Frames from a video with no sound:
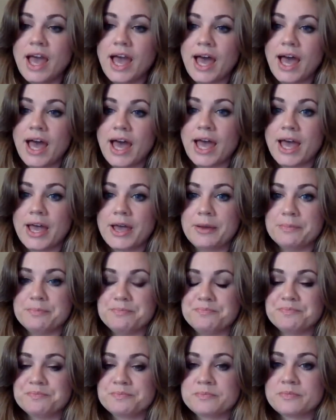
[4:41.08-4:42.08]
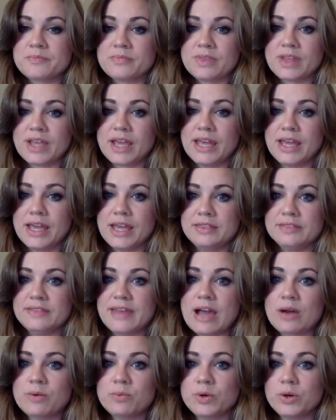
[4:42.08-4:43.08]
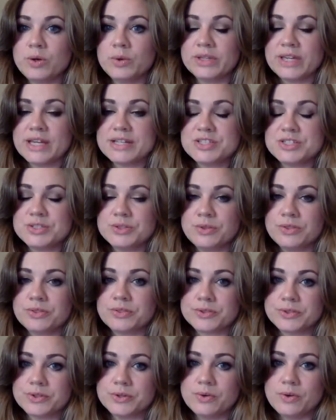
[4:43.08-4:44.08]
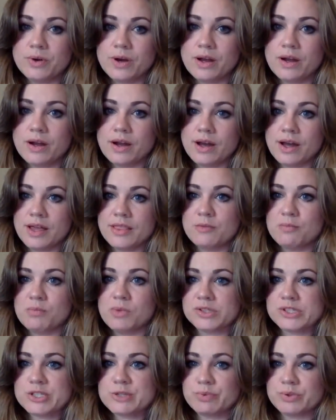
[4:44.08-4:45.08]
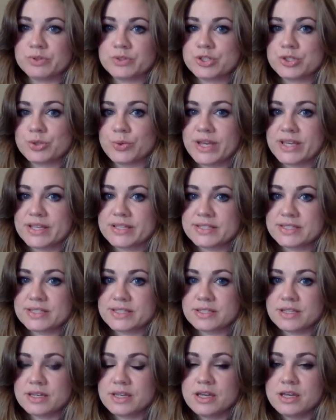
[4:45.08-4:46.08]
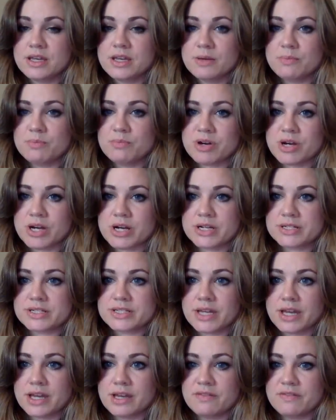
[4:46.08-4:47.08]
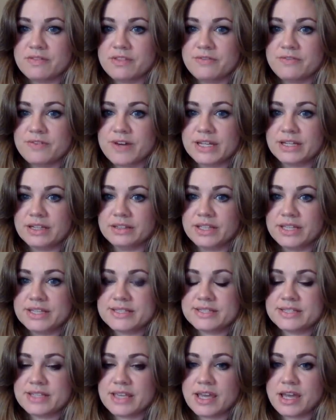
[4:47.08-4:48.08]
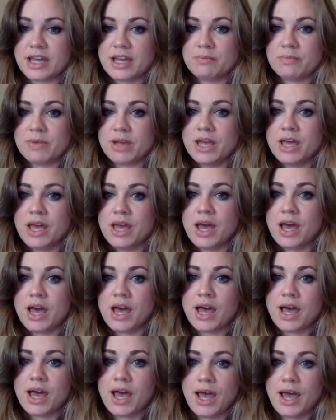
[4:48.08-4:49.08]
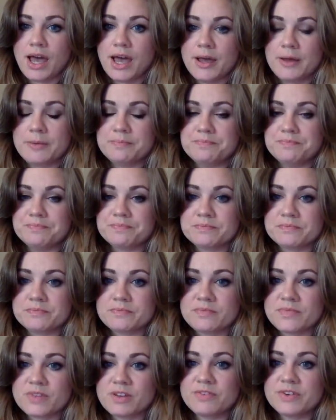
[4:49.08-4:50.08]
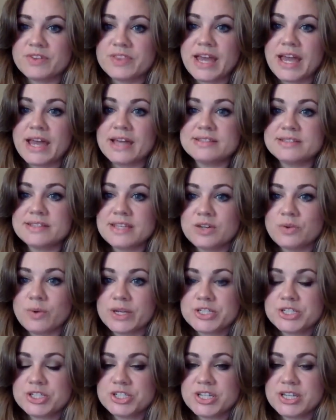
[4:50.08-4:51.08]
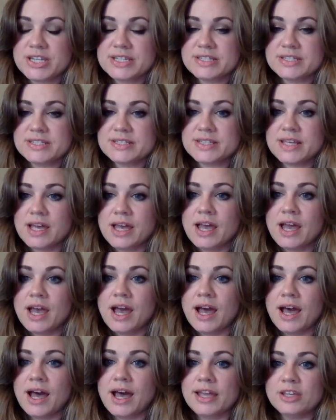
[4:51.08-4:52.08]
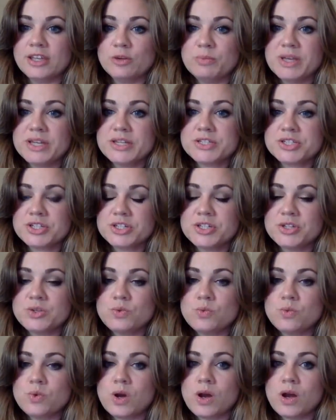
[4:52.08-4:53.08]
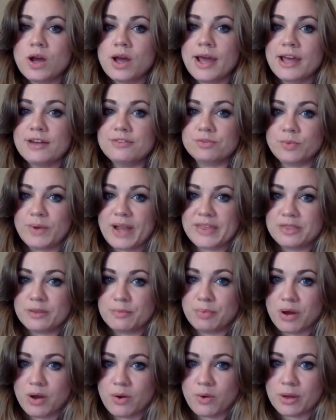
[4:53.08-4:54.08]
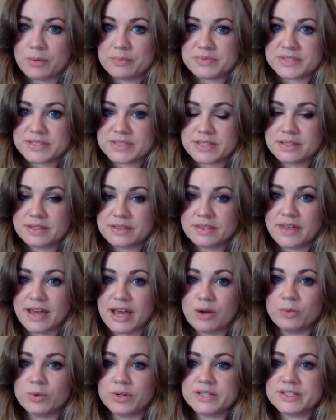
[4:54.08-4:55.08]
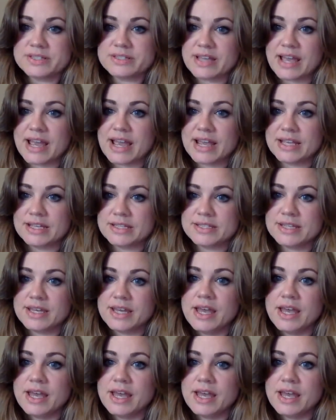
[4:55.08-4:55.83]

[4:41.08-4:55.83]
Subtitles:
And that will get you through the multiple choice part of the final exam. For the essay questions, you'll make sure you have read the poems that were assigned,